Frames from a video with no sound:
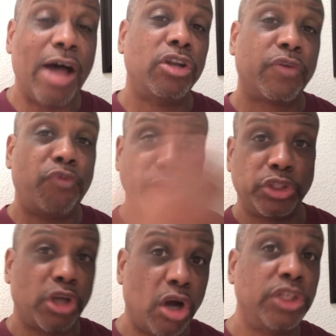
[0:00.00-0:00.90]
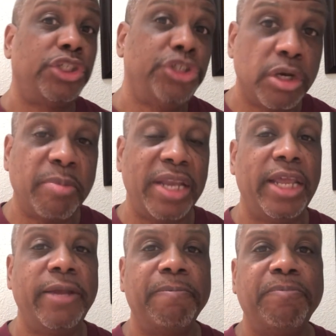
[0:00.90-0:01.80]
I'll look forward to talking to you on
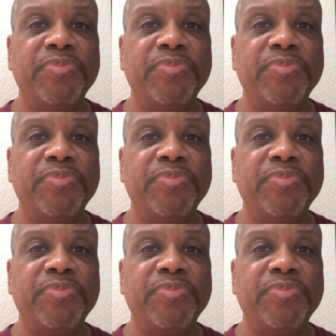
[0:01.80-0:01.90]
Monday.